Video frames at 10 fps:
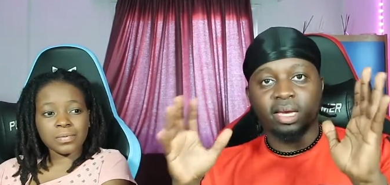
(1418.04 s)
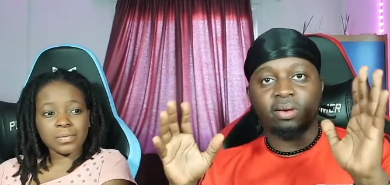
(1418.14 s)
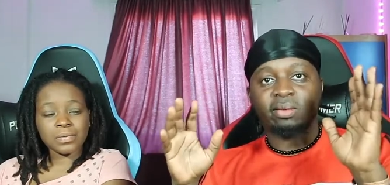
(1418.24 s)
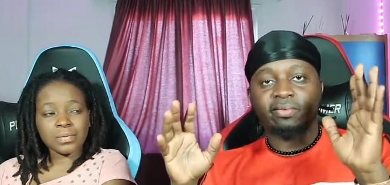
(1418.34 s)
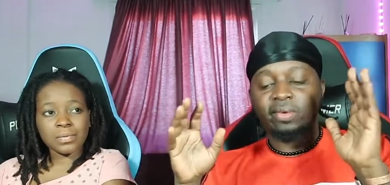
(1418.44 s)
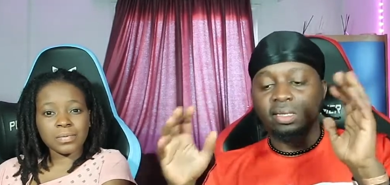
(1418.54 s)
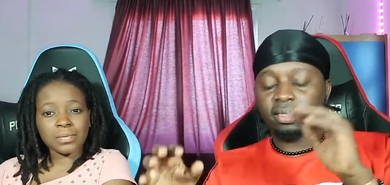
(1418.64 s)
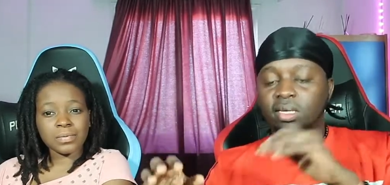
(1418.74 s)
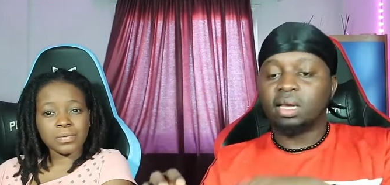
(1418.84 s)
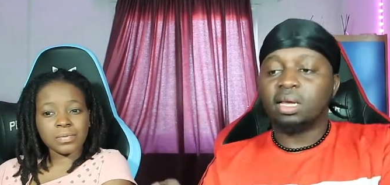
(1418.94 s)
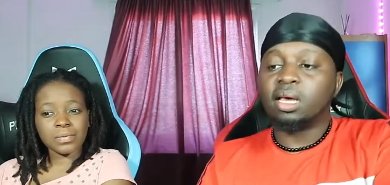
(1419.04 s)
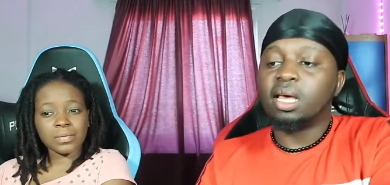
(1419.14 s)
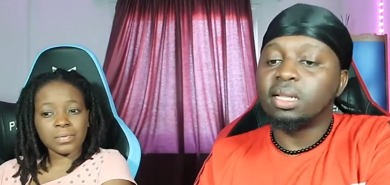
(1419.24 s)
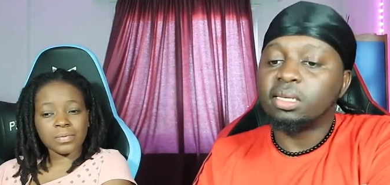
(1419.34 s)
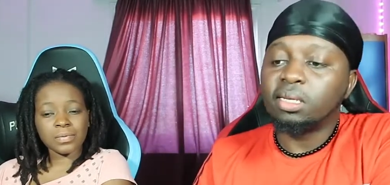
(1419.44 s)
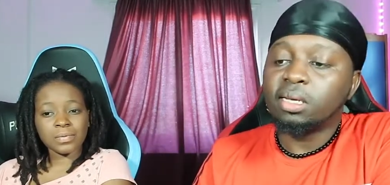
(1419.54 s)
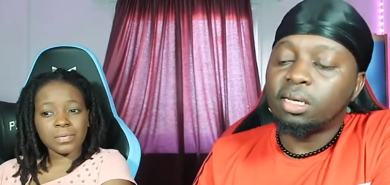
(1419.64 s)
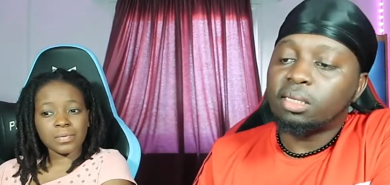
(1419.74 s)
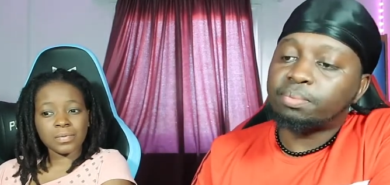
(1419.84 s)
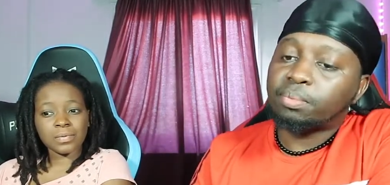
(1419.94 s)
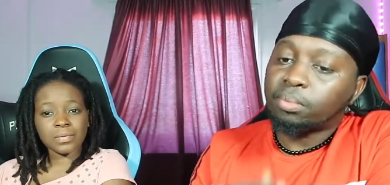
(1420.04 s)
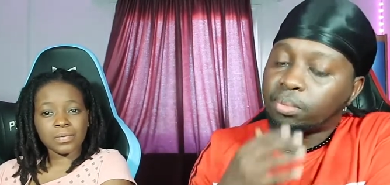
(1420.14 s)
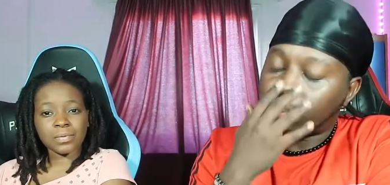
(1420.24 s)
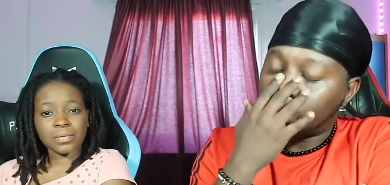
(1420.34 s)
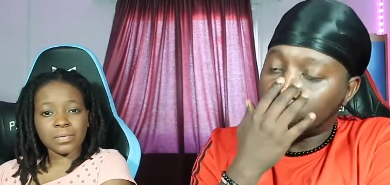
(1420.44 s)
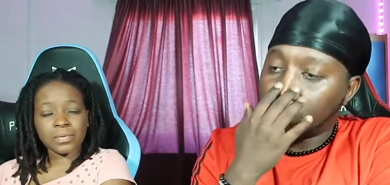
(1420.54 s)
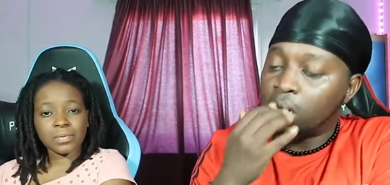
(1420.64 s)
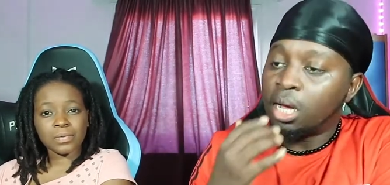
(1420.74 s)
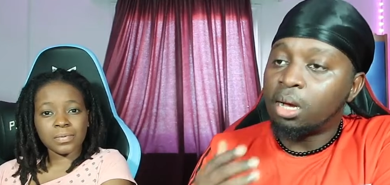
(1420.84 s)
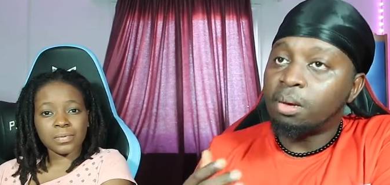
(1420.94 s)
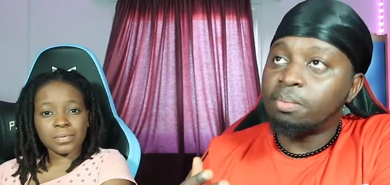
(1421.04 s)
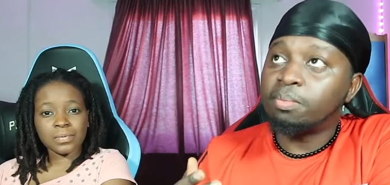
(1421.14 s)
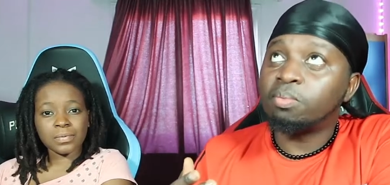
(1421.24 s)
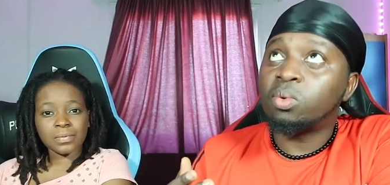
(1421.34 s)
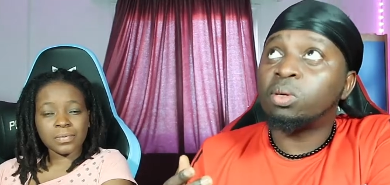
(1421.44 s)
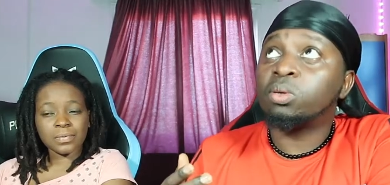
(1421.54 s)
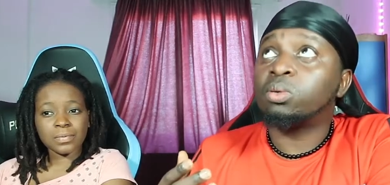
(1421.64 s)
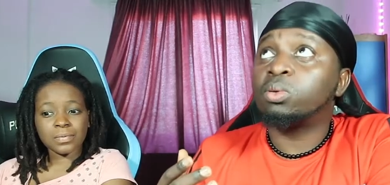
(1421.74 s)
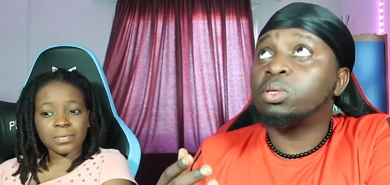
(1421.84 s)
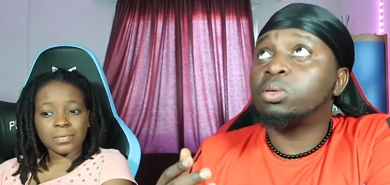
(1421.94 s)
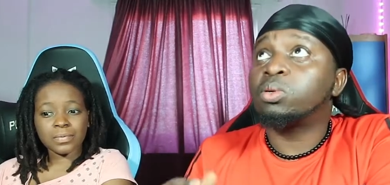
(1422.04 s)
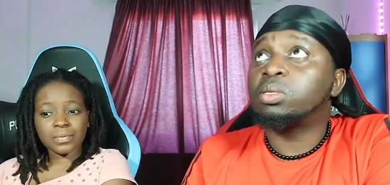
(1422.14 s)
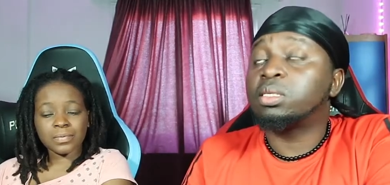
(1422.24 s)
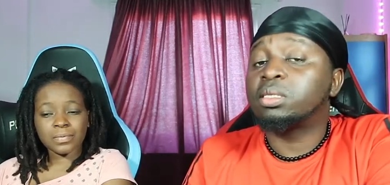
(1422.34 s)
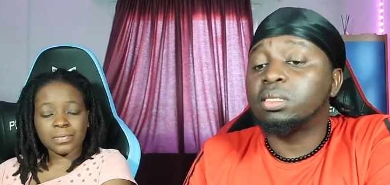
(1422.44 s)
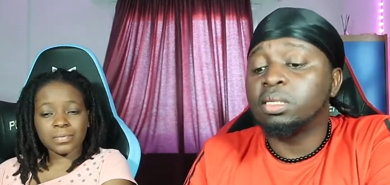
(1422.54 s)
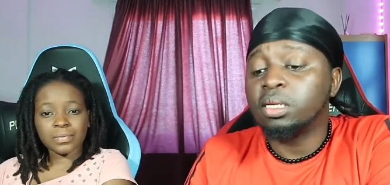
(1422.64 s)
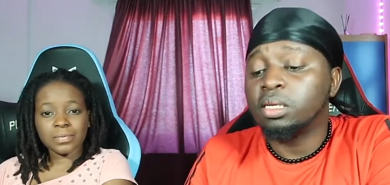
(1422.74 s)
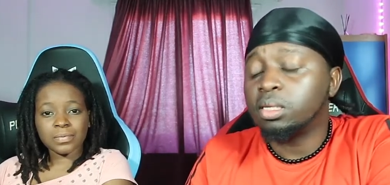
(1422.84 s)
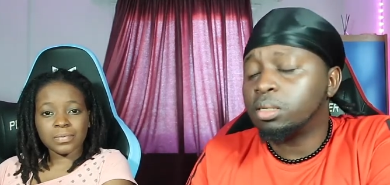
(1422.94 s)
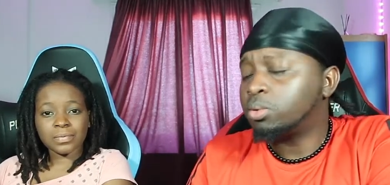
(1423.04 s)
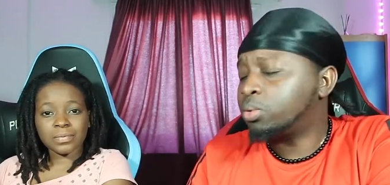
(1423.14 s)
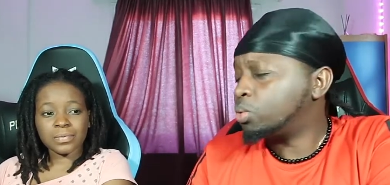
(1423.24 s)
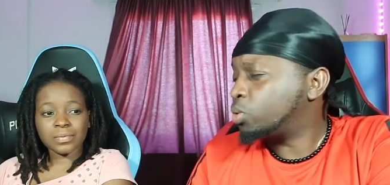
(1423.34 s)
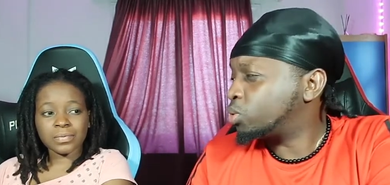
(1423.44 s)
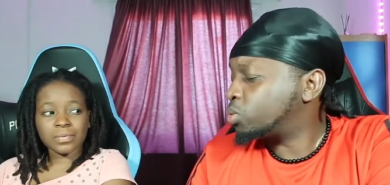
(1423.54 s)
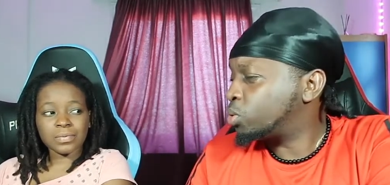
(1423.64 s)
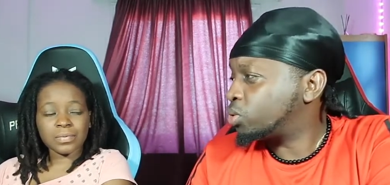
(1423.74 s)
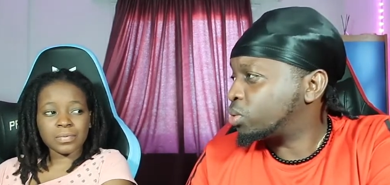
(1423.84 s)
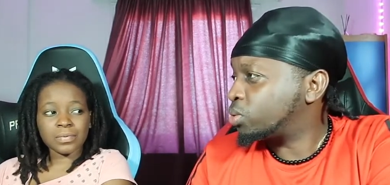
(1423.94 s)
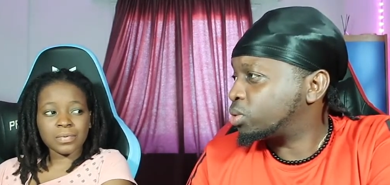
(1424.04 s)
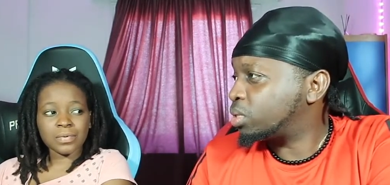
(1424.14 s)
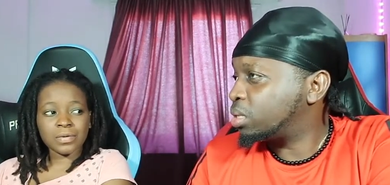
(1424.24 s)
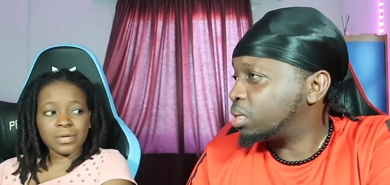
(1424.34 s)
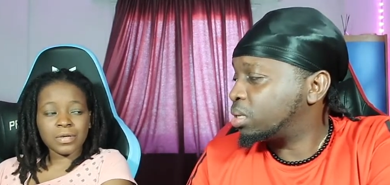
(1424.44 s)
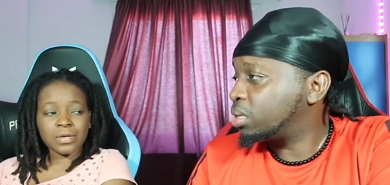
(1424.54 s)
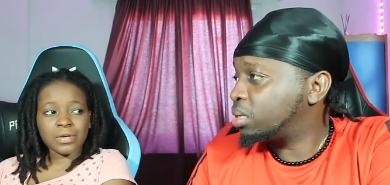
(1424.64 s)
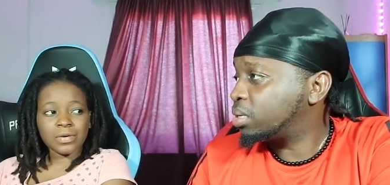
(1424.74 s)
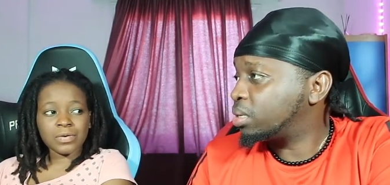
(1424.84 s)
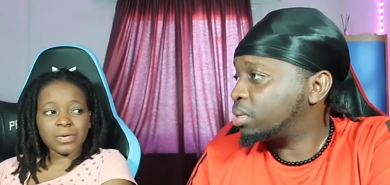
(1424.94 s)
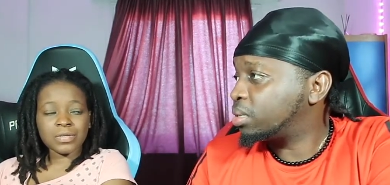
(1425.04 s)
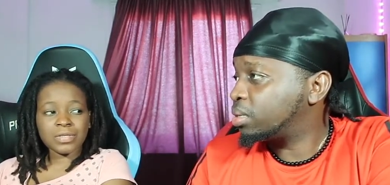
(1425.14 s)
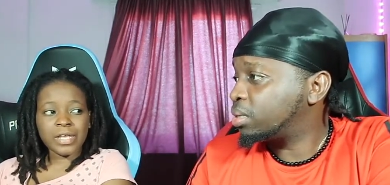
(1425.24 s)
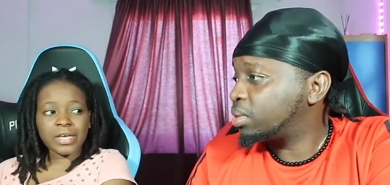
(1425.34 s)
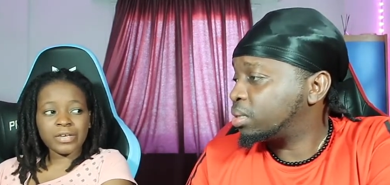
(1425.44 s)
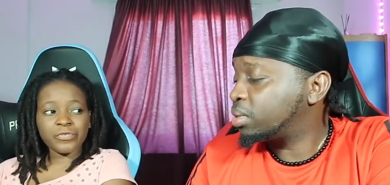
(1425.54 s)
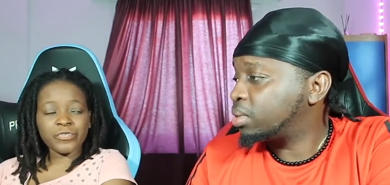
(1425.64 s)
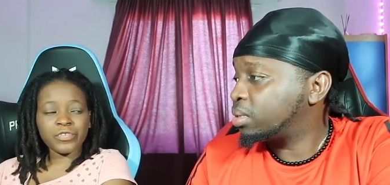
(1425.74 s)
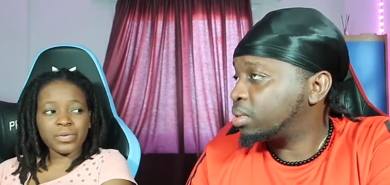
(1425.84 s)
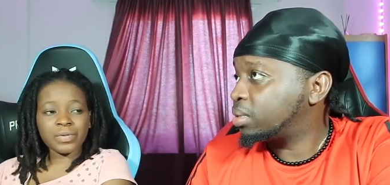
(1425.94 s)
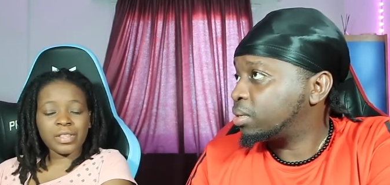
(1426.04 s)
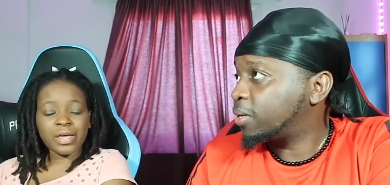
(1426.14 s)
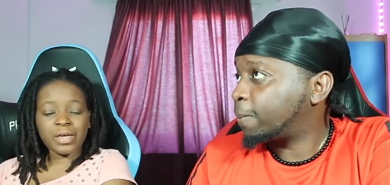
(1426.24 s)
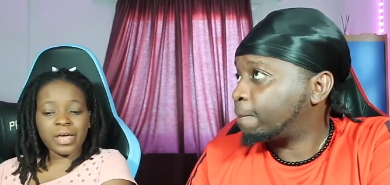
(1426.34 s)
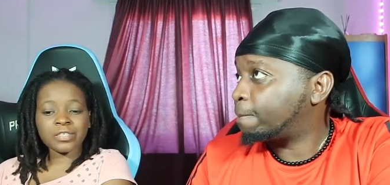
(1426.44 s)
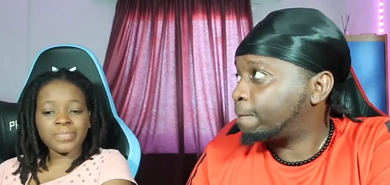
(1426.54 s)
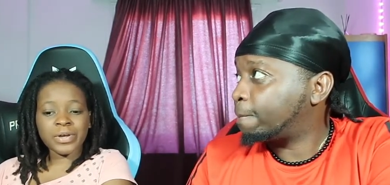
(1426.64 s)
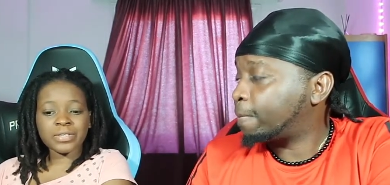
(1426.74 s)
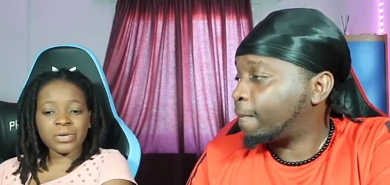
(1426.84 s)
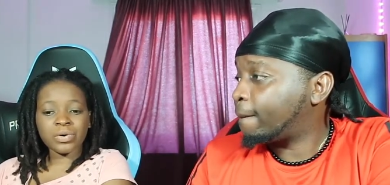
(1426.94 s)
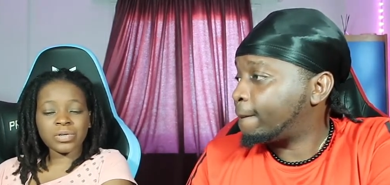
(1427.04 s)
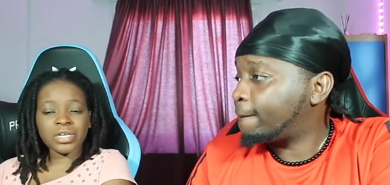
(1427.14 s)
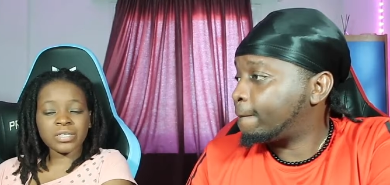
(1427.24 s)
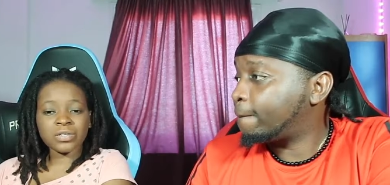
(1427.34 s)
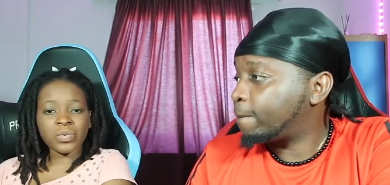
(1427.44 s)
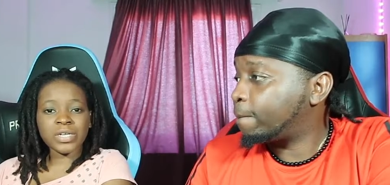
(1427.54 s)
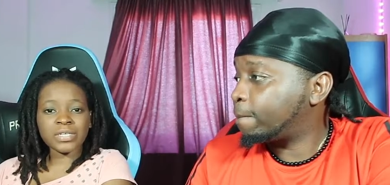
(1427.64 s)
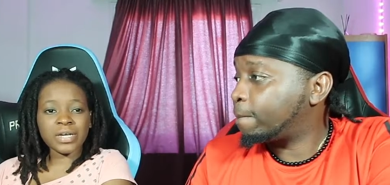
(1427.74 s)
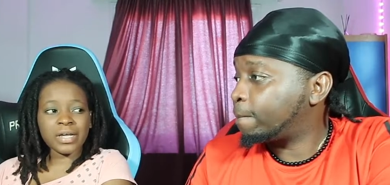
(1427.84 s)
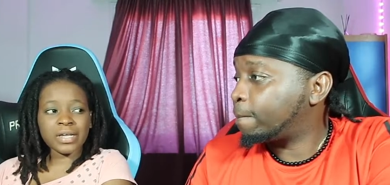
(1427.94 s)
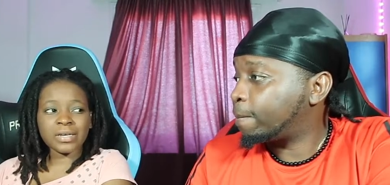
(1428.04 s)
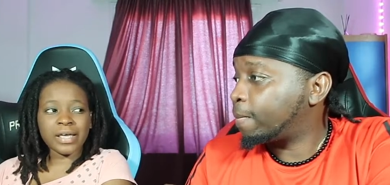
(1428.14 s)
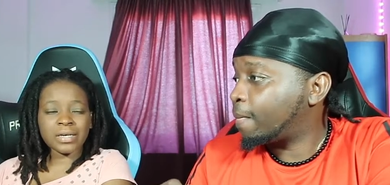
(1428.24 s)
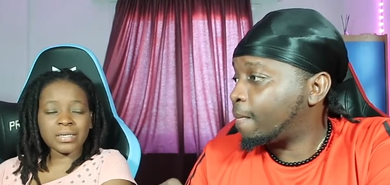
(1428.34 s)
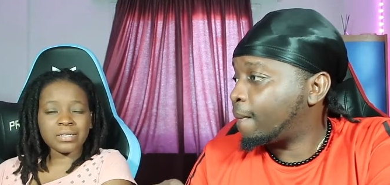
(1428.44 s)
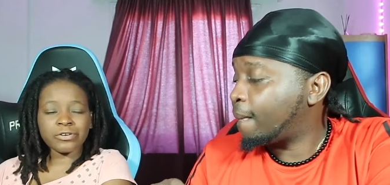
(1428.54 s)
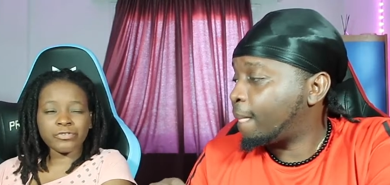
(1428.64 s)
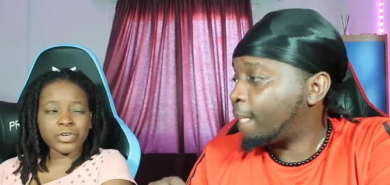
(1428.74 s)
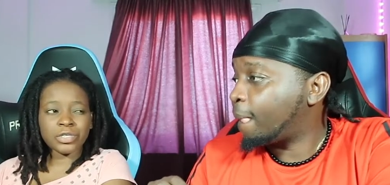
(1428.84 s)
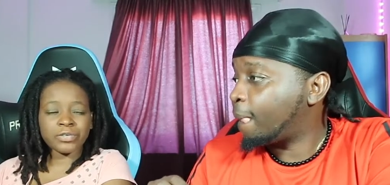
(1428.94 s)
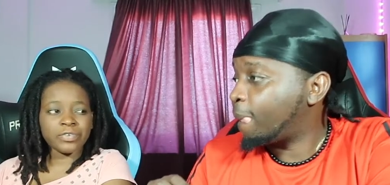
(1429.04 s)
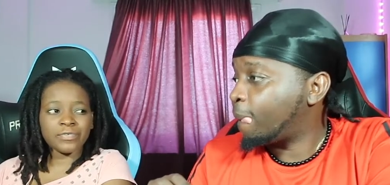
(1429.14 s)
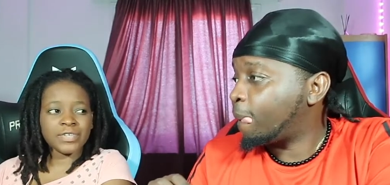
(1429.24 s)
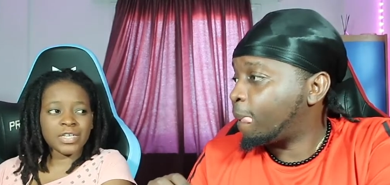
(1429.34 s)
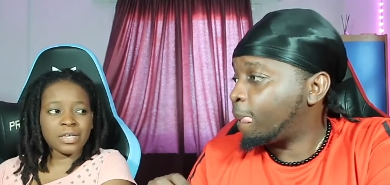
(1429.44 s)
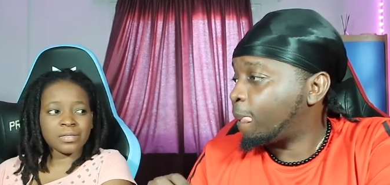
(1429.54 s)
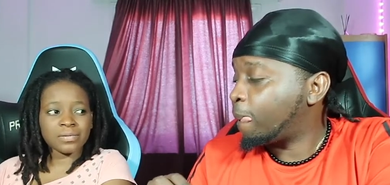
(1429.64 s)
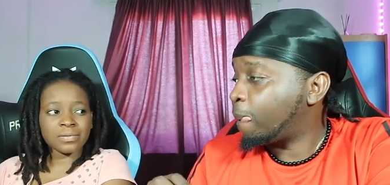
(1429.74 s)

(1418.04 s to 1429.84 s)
Speaker 1: there on the face. And um, what do you call this? The what, what, what
Speaker 2: was the
Speaker 1: question?
Speaker 2: Because like in they experienced the coldest winter in like, is it forty, fifty years?